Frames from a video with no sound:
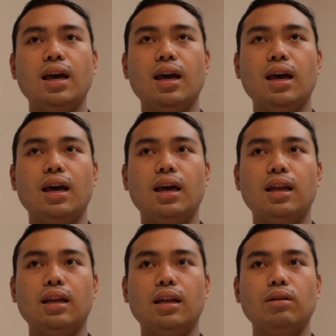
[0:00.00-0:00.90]

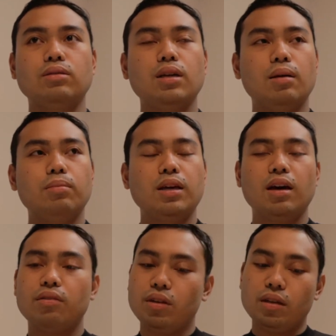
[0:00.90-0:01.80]
And I was like, yeah, I'm pretty
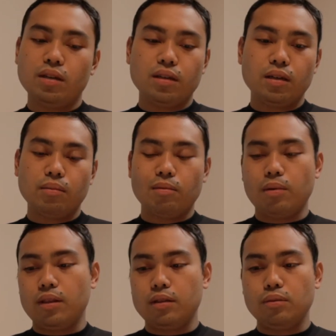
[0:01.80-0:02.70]
heavy, I'm
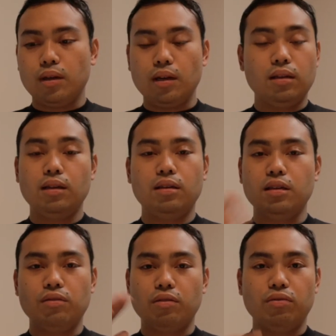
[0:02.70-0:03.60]
about this weight, and he
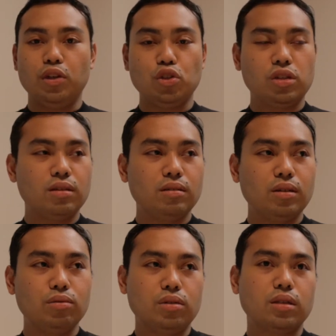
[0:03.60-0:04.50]
didn't even flinch.
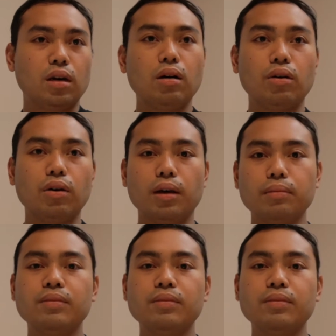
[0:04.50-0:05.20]
He was just like, oh, okay.